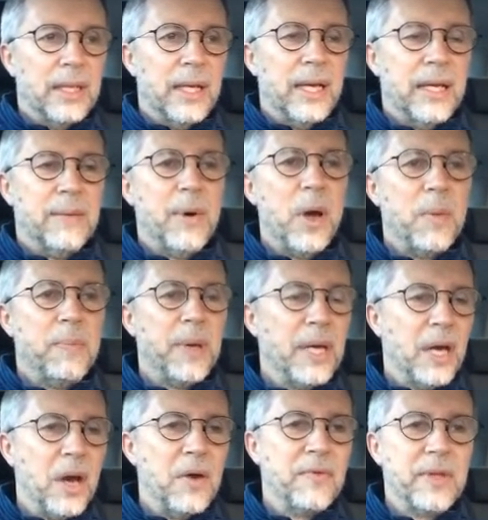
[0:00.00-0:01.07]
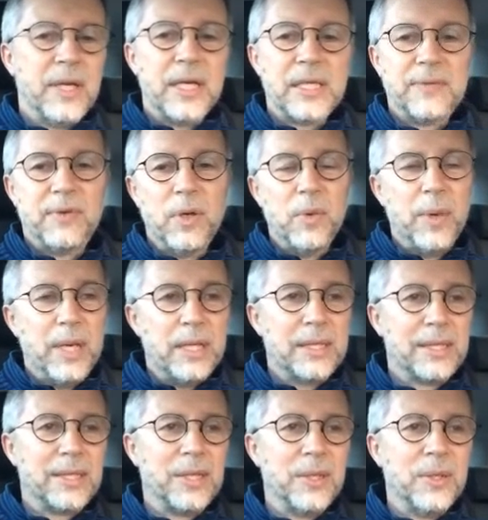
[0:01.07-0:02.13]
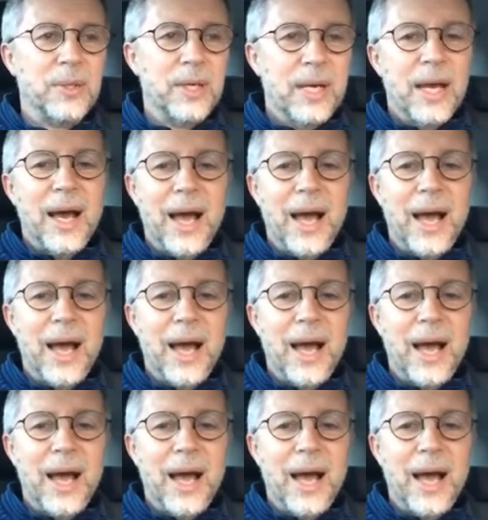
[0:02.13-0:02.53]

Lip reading: And I'm hoping over the next few weeks to